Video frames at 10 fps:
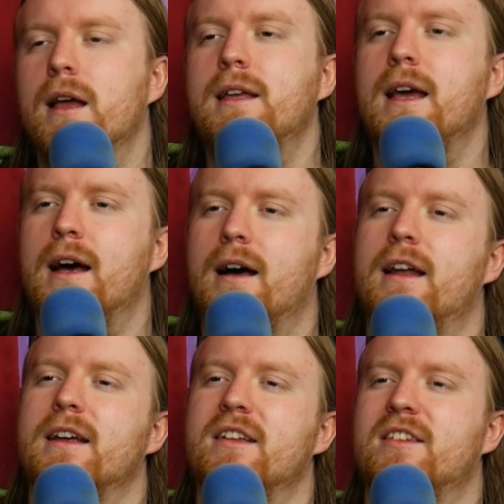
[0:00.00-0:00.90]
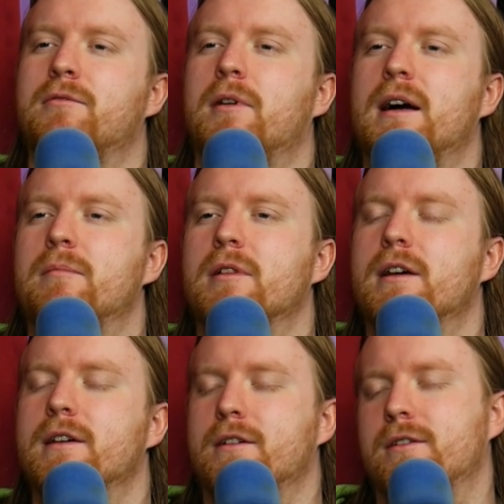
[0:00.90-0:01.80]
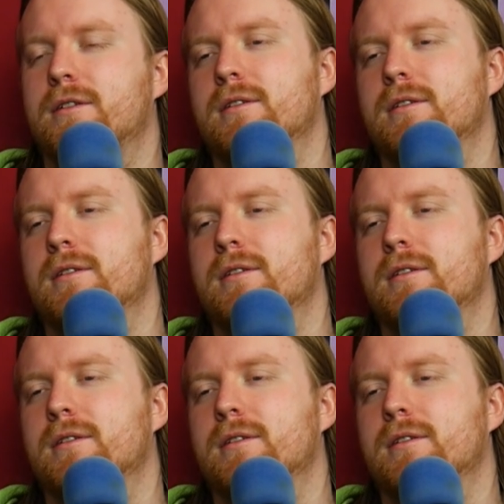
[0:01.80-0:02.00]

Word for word: Yeah, and I guess that's why I'm like